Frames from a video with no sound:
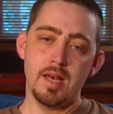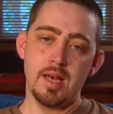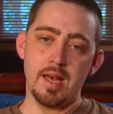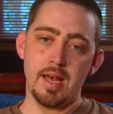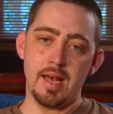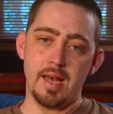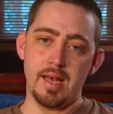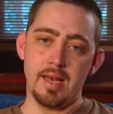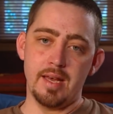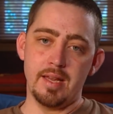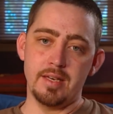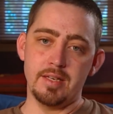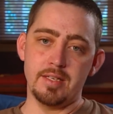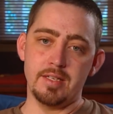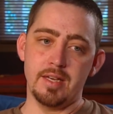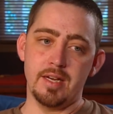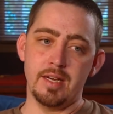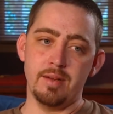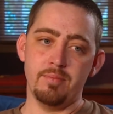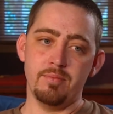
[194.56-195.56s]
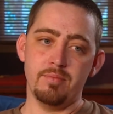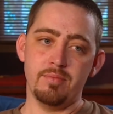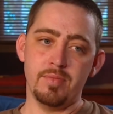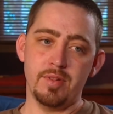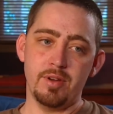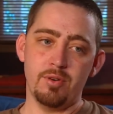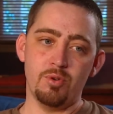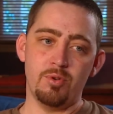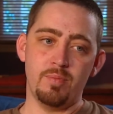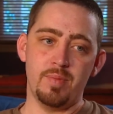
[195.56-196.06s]
And um,
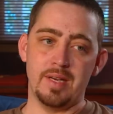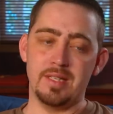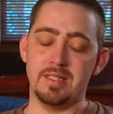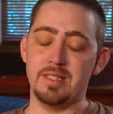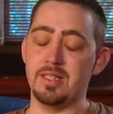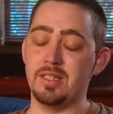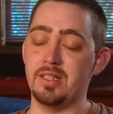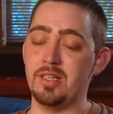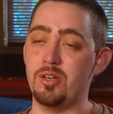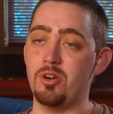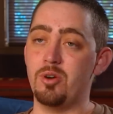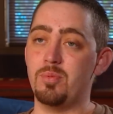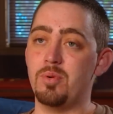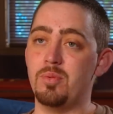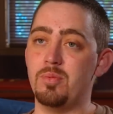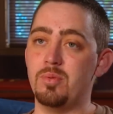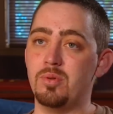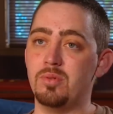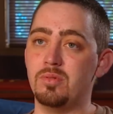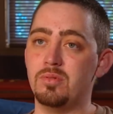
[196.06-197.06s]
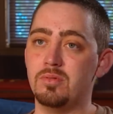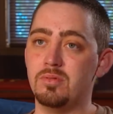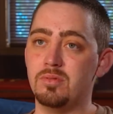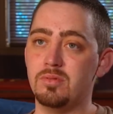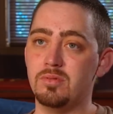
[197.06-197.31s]
they're all basically inoperable.